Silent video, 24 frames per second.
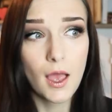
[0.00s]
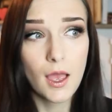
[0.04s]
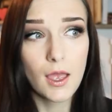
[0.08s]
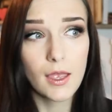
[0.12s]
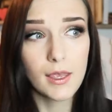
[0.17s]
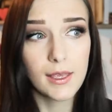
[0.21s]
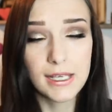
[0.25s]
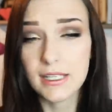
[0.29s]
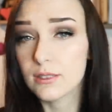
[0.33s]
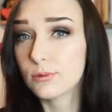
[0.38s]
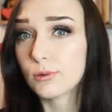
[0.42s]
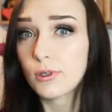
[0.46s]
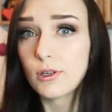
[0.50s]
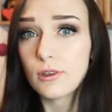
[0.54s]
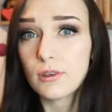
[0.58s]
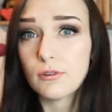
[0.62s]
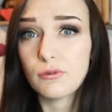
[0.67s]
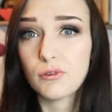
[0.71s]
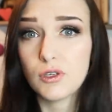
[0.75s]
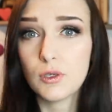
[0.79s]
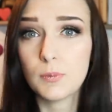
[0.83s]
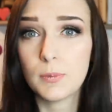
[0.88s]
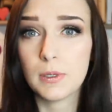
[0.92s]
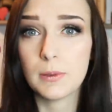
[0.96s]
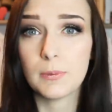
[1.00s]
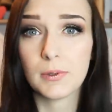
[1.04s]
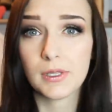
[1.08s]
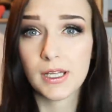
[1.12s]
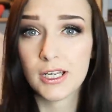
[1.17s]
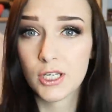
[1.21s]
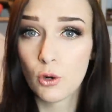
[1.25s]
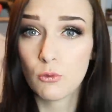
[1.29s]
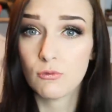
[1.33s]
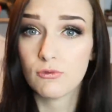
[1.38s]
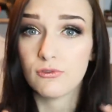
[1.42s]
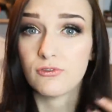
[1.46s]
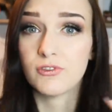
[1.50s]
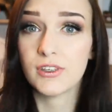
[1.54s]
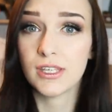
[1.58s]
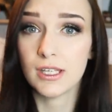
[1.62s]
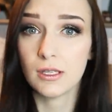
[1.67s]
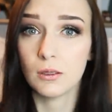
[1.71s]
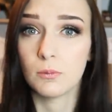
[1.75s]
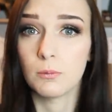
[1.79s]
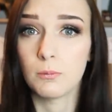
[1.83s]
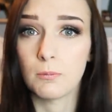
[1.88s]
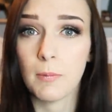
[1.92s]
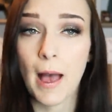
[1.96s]
he's one of the few people I don't
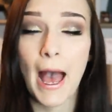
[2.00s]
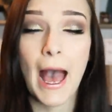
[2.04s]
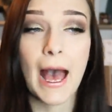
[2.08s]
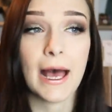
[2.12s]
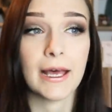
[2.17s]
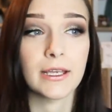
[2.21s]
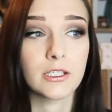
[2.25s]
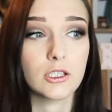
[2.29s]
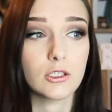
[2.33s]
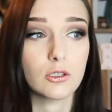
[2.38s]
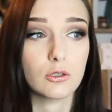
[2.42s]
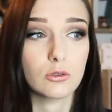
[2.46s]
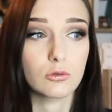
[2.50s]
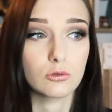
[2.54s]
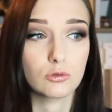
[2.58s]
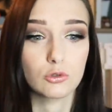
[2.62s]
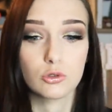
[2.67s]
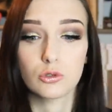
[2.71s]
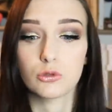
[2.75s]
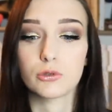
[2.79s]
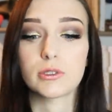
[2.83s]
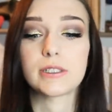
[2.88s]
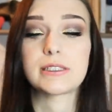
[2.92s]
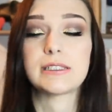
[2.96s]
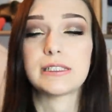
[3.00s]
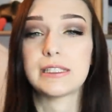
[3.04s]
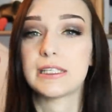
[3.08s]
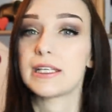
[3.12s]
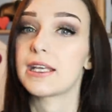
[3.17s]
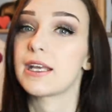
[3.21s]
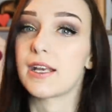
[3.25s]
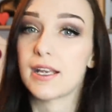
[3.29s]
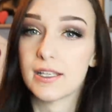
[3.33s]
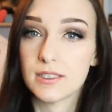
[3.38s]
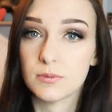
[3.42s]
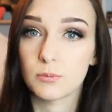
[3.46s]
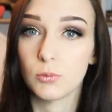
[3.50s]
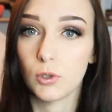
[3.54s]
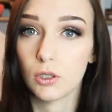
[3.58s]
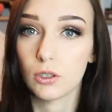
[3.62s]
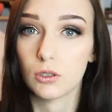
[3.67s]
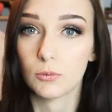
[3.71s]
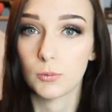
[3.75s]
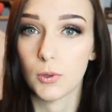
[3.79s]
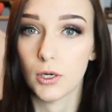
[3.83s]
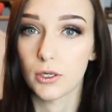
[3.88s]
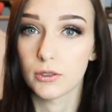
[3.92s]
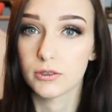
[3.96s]
feel bad critiquing his
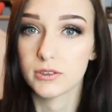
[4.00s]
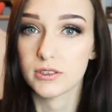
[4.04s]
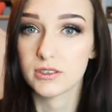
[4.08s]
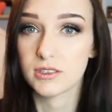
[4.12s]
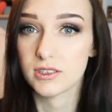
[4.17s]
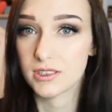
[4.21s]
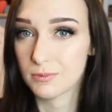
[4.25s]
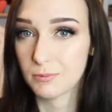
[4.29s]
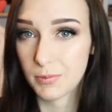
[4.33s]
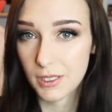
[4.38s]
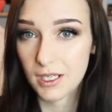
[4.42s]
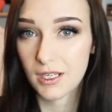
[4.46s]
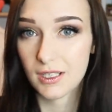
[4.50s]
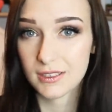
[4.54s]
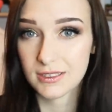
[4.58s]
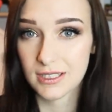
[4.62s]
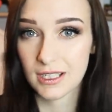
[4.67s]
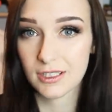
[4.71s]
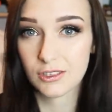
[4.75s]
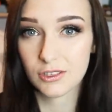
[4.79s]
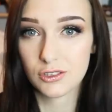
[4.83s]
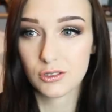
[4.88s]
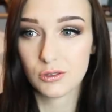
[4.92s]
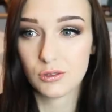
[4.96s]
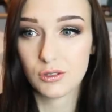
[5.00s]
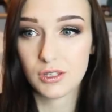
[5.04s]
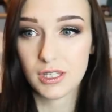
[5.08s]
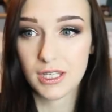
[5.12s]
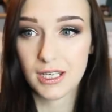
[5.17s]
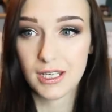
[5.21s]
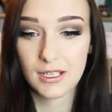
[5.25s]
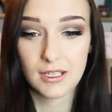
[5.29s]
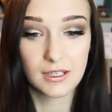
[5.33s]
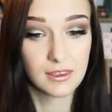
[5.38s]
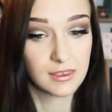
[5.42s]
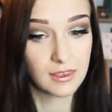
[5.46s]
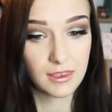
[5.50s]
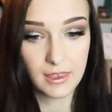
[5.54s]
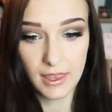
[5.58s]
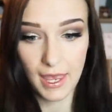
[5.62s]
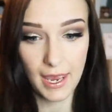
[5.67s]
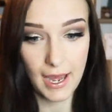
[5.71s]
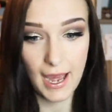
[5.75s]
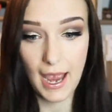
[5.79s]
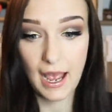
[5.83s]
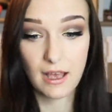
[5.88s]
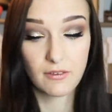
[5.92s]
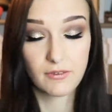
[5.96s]
blog posts, because I do think
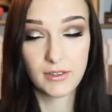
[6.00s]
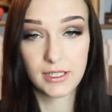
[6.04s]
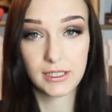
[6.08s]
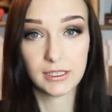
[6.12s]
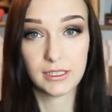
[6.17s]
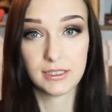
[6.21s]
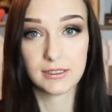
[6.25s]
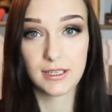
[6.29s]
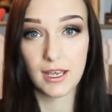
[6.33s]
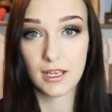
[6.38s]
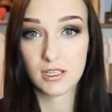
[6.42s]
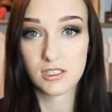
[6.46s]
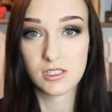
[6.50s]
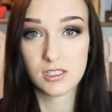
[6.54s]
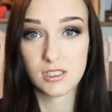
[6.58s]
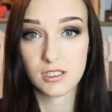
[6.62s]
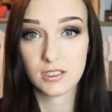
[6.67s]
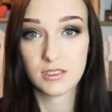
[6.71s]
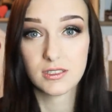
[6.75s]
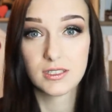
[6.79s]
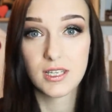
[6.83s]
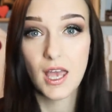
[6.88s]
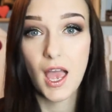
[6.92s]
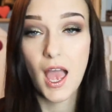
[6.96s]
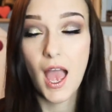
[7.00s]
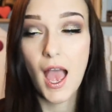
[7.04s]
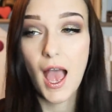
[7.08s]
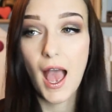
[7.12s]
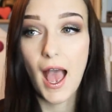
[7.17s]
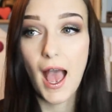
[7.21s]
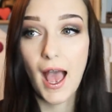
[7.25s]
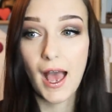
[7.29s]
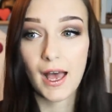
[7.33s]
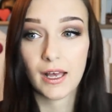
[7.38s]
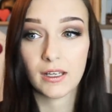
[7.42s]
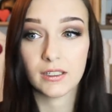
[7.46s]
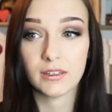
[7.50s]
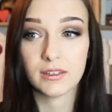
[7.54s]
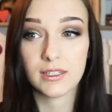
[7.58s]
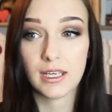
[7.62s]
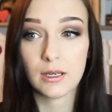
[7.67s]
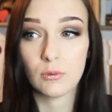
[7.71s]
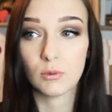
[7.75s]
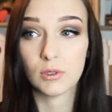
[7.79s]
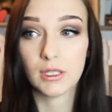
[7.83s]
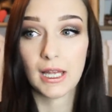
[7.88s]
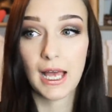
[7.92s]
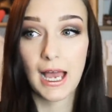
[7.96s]
they have ill intentions and
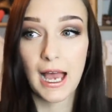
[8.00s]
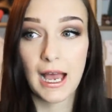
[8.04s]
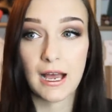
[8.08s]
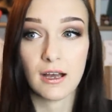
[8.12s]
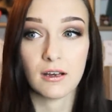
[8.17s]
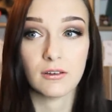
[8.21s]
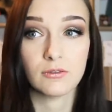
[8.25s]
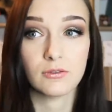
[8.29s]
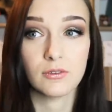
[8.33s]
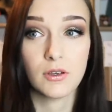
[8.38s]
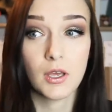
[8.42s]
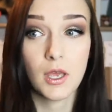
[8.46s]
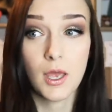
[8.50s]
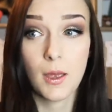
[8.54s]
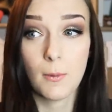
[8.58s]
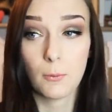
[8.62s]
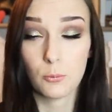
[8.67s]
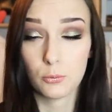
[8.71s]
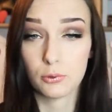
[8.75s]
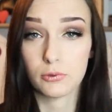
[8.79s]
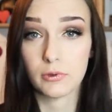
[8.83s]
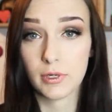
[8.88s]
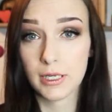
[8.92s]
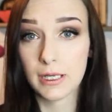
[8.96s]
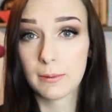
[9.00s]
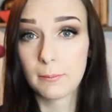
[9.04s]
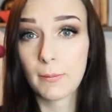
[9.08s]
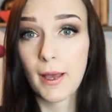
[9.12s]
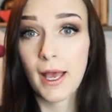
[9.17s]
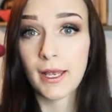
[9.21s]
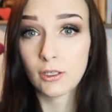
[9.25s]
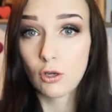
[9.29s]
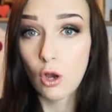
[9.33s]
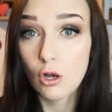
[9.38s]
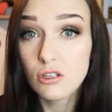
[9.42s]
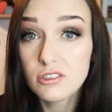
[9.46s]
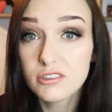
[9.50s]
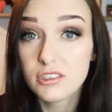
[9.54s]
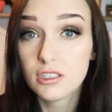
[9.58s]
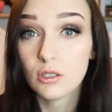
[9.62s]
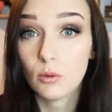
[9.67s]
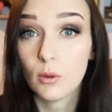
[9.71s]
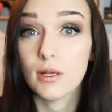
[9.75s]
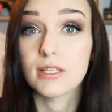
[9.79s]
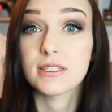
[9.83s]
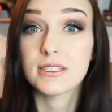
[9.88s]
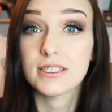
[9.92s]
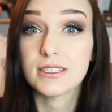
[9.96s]
they will have pretty bad
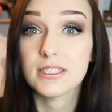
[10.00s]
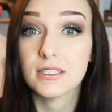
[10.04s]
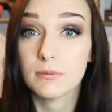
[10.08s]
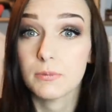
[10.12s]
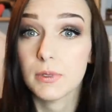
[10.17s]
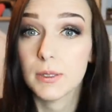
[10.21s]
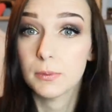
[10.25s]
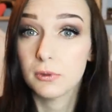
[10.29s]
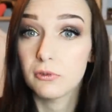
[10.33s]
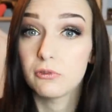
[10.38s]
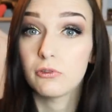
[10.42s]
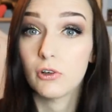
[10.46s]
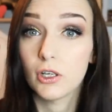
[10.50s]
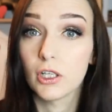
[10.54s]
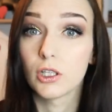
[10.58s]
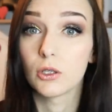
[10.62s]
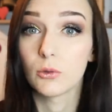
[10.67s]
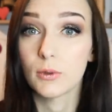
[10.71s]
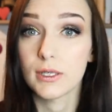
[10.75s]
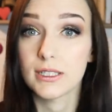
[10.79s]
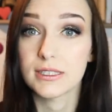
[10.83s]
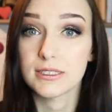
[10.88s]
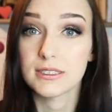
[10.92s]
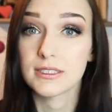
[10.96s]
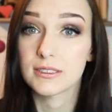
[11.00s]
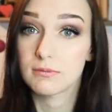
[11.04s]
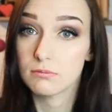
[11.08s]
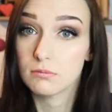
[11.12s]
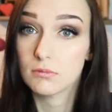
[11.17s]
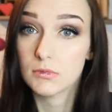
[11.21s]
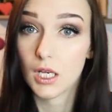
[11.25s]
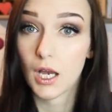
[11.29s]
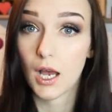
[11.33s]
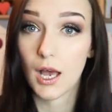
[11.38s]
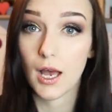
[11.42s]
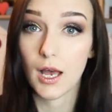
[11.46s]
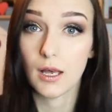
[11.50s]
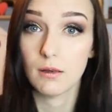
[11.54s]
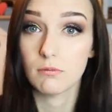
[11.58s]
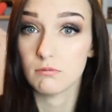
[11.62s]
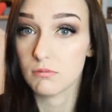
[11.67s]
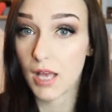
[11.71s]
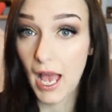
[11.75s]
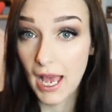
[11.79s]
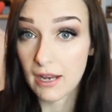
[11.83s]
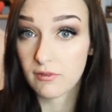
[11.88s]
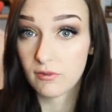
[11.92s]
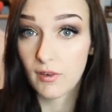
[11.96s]
consequences if people follow his
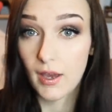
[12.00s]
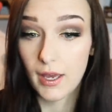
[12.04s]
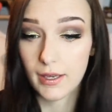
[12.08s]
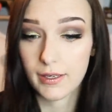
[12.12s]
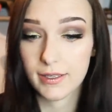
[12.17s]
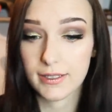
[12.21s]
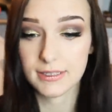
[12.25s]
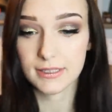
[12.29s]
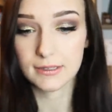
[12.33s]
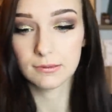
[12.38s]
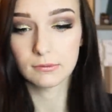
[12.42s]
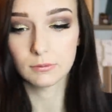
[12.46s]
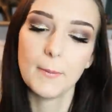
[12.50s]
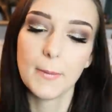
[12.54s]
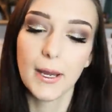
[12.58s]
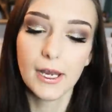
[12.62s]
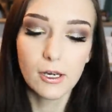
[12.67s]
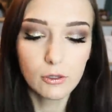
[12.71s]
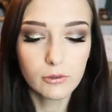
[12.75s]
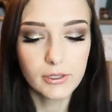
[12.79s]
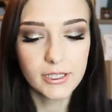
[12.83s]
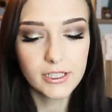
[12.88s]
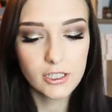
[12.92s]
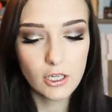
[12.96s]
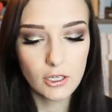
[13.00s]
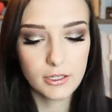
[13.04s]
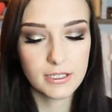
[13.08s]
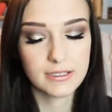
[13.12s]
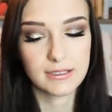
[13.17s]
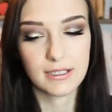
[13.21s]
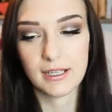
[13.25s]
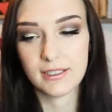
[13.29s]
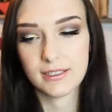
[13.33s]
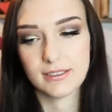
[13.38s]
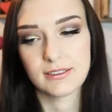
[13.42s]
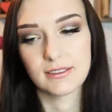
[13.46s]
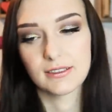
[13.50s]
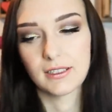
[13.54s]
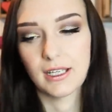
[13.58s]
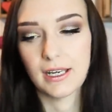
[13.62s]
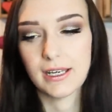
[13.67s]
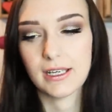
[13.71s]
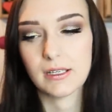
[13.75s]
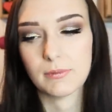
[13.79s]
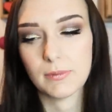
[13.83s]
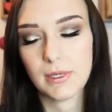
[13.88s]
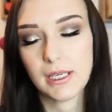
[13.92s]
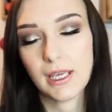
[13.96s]
advice. I already know this guy doesn't
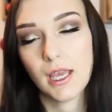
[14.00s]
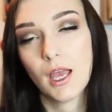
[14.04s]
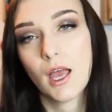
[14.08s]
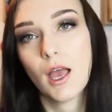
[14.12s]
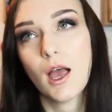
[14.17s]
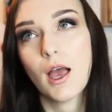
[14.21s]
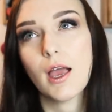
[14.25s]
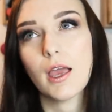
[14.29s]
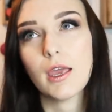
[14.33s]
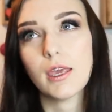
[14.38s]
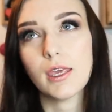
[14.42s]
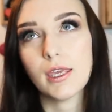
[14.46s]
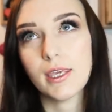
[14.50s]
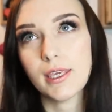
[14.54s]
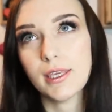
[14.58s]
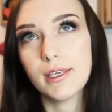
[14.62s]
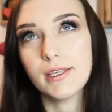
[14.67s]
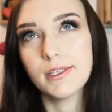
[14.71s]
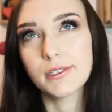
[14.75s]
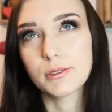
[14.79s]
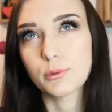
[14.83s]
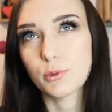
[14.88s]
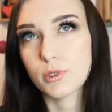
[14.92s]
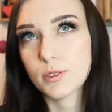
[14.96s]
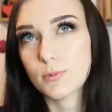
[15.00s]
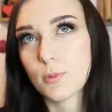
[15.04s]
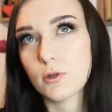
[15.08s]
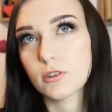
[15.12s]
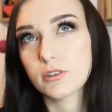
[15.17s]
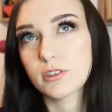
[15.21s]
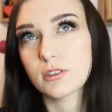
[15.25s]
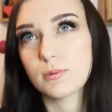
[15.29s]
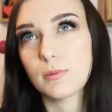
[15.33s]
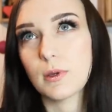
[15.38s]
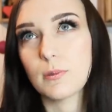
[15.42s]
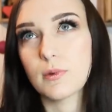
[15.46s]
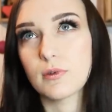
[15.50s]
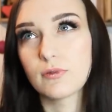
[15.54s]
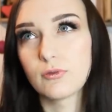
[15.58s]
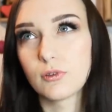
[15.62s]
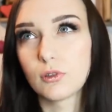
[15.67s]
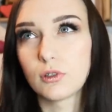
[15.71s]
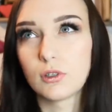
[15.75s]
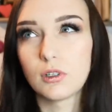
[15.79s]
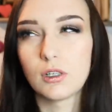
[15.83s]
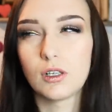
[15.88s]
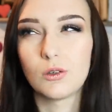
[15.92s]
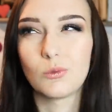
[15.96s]
like me. He's responded to me
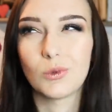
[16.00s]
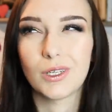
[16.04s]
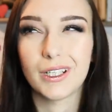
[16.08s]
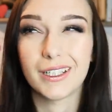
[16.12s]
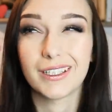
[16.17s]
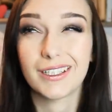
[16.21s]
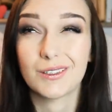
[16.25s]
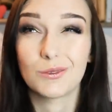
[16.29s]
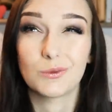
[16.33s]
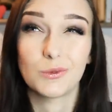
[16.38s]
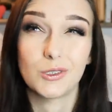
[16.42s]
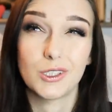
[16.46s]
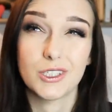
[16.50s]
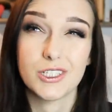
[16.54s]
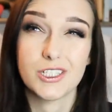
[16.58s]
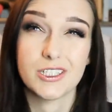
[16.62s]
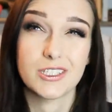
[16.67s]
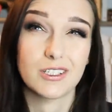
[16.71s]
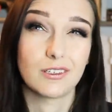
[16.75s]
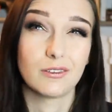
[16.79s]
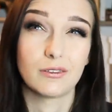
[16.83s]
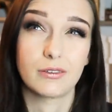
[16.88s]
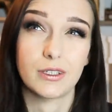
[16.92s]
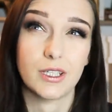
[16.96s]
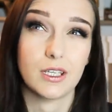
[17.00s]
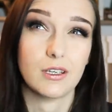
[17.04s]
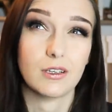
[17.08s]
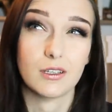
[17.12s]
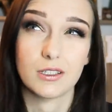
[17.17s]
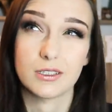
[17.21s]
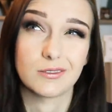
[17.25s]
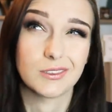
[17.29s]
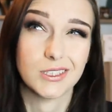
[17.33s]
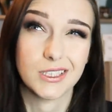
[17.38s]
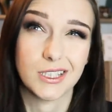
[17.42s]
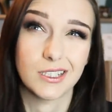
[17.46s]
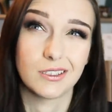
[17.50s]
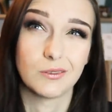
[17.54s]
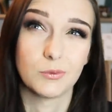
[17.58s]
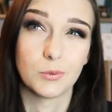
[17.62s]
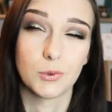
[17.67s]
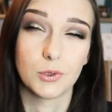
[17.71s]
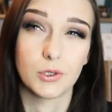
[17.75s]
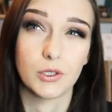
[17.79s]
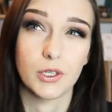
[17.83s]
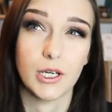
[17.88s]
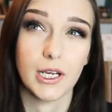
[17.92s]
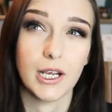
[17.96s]
before, and while I didn't watch his whole video because it was kind of
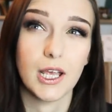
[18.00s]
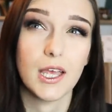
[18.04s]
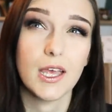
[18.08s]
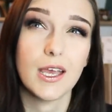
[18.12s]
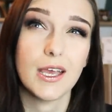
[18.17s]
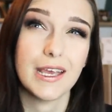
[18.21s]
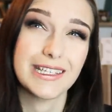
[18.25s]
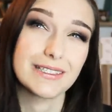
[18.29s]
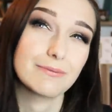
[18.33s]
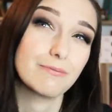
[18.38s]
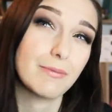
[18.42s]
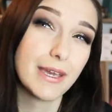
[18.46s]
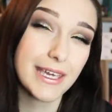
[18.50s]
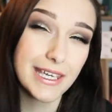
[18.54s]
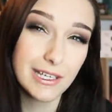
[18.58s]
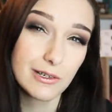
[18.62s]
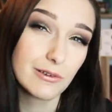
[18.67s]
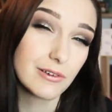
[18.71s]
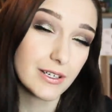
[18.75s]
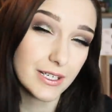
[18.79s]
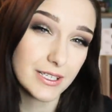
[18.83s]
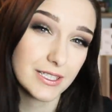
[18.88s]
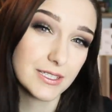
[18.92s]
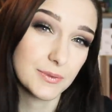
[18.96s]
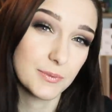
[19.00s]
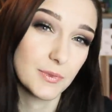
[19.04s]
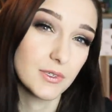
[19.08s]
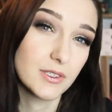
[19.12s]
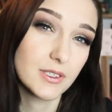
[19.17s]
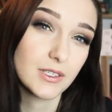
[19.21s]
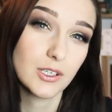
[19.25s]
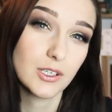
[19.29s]
boring, his main criticism